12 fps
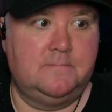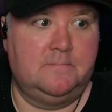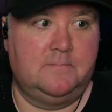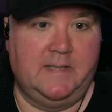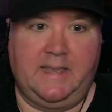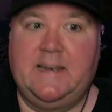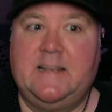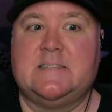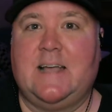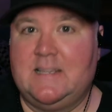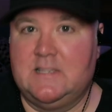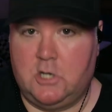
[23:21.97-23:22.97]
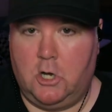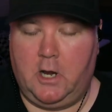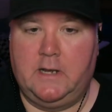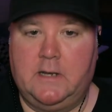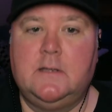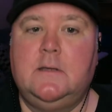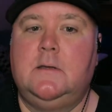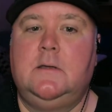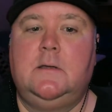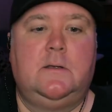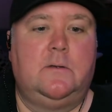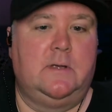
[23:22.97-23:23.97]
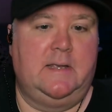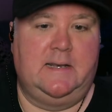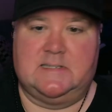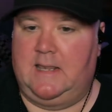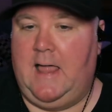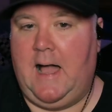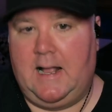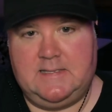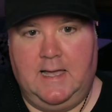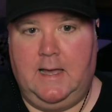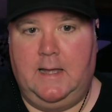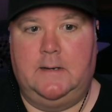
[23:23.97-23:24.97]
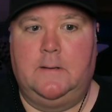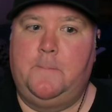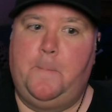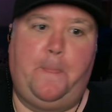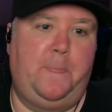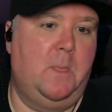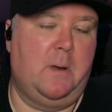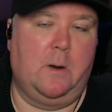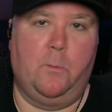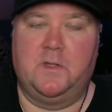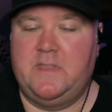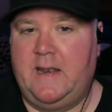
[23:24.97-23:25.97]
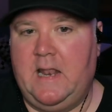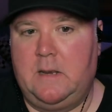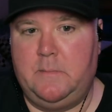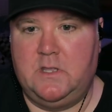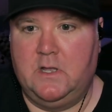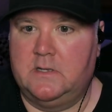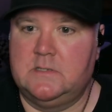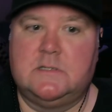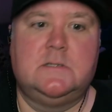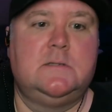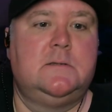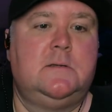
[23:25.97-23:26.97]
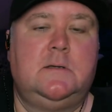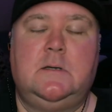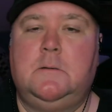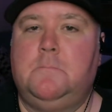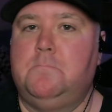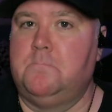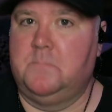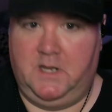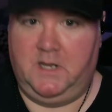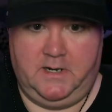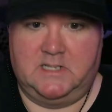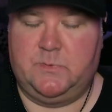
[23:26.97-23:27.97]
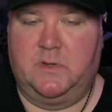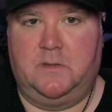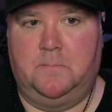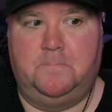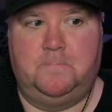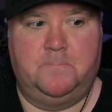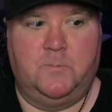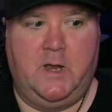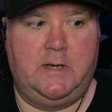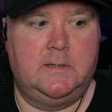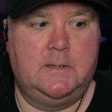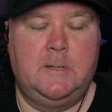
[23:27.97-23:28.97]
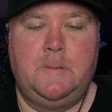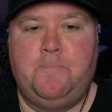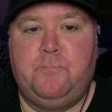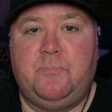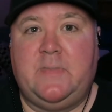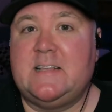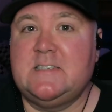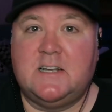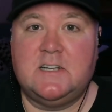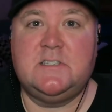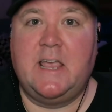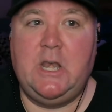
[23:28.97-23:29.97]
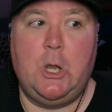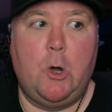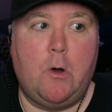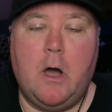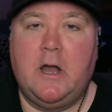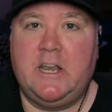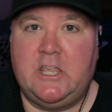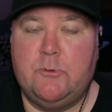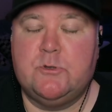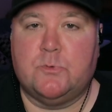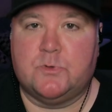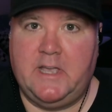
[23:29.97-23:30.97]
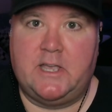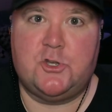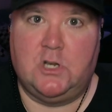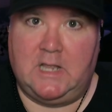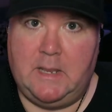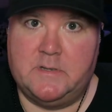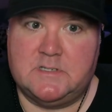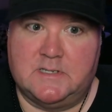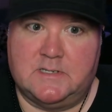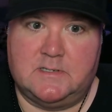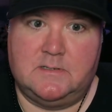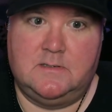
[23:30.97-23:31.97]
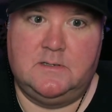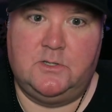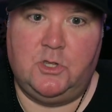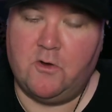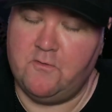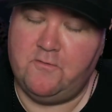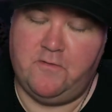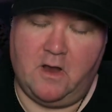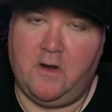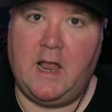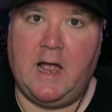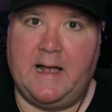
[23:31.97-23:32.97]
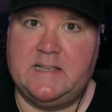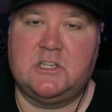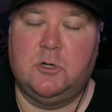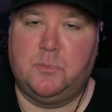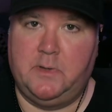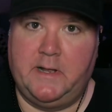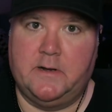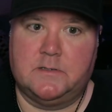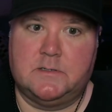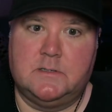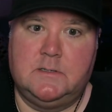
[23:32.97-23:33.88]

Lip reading: Like, it is on target. It is locked on. No matter what that enemy does, the gun is with them, right? That's because they know how to use rotational aim assist. They're very high skill players.